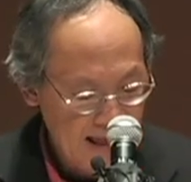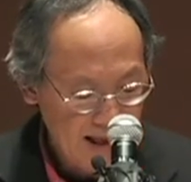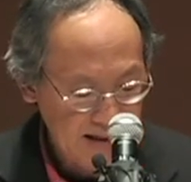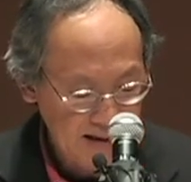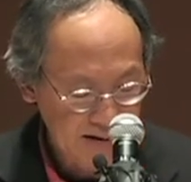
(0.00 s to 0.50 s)

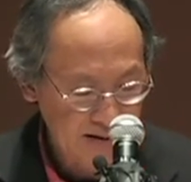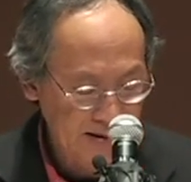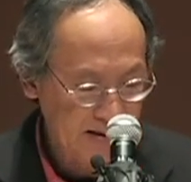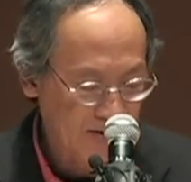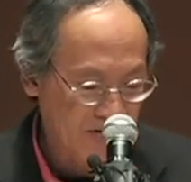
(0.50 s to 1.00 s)
And I
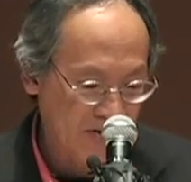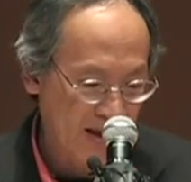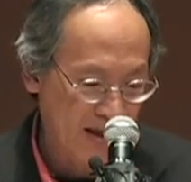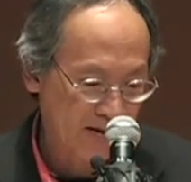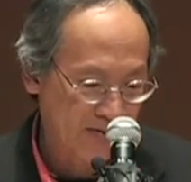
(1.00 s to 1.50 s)
need to
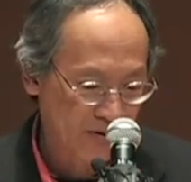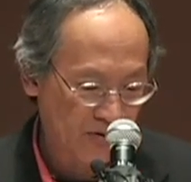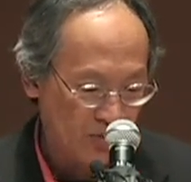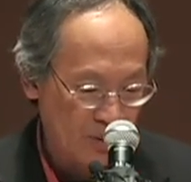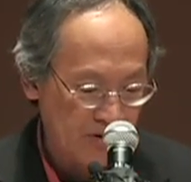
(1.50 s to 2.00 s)
say
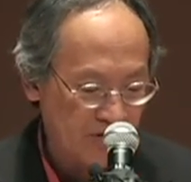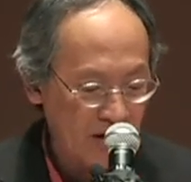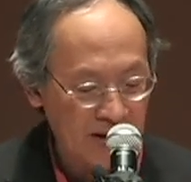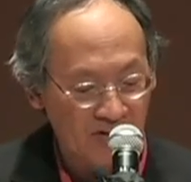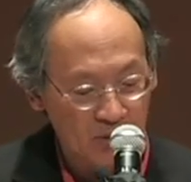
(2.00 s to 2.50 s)
there's one
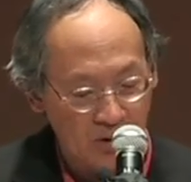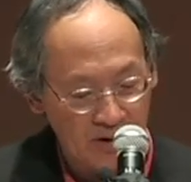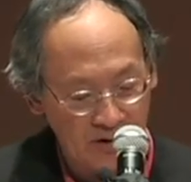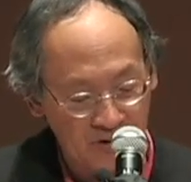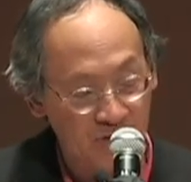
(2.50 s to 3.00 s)
Chinese word,
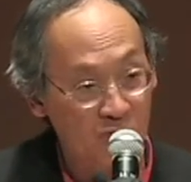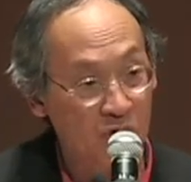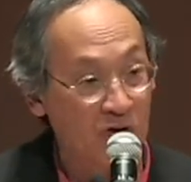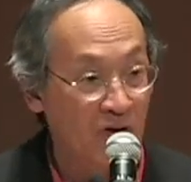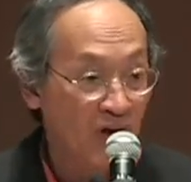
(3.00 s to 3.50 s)
a
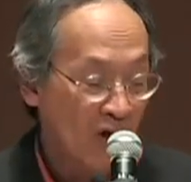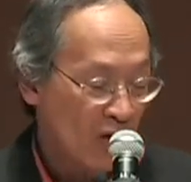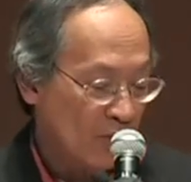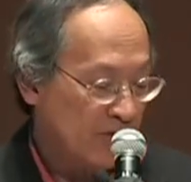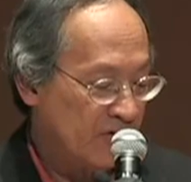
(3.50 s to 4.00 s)
shun,
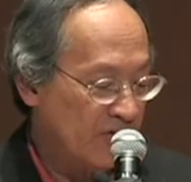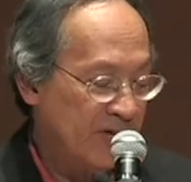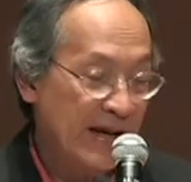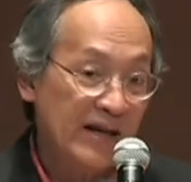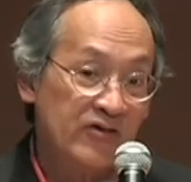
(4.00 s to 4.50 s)
which is
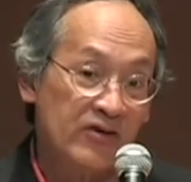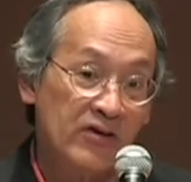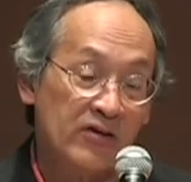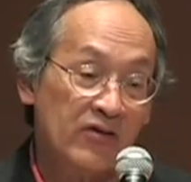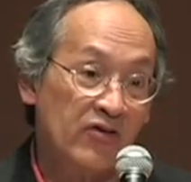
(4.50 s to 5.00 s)
an
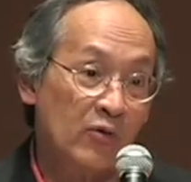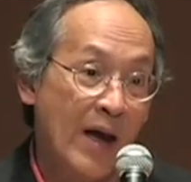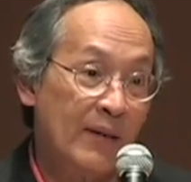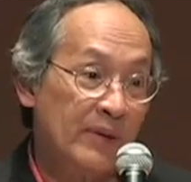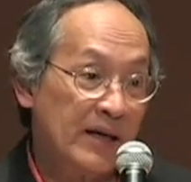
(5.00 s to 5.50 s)
ancient
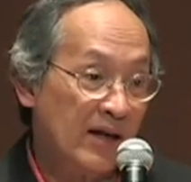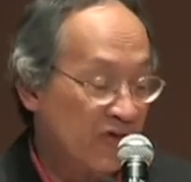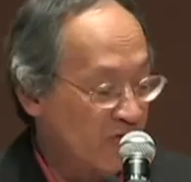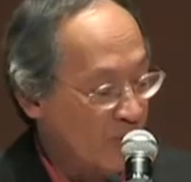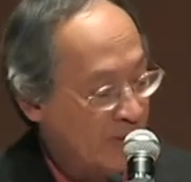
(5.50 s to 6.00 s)
ceramic
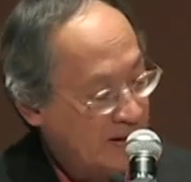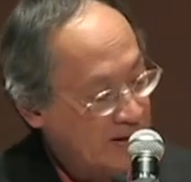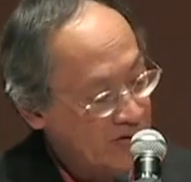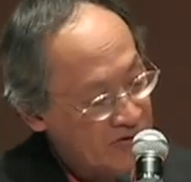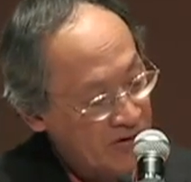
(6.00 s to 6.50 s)
instrument.
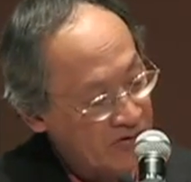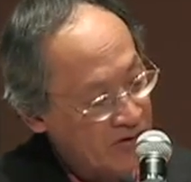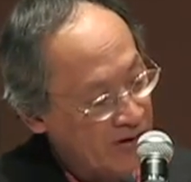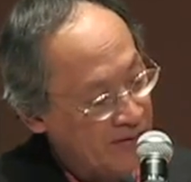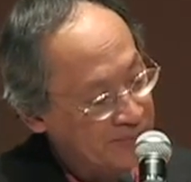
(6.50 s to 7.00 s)
It's just
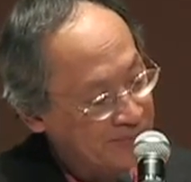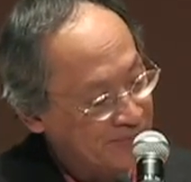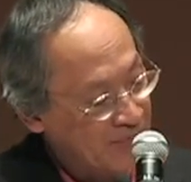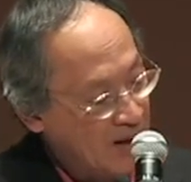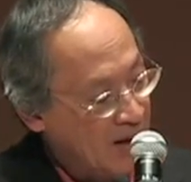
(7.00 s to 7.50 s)
a
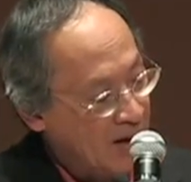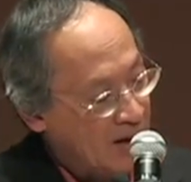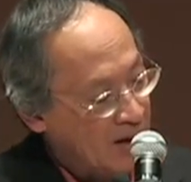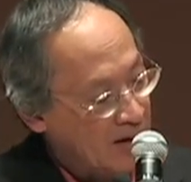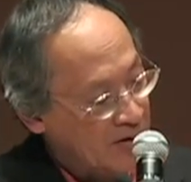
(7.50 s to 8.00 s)

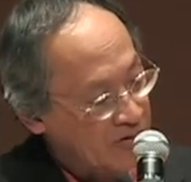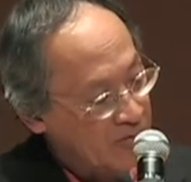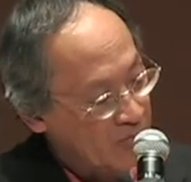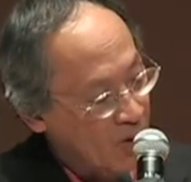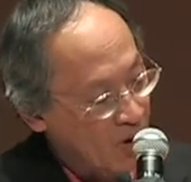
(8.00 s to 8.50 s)

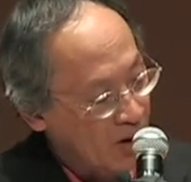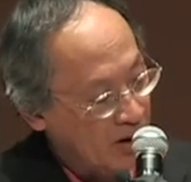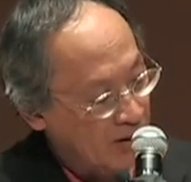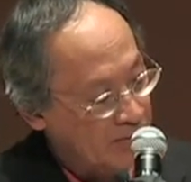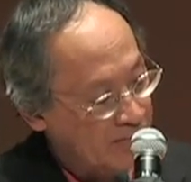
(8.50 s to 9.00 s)

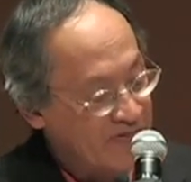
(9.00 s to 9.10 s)
small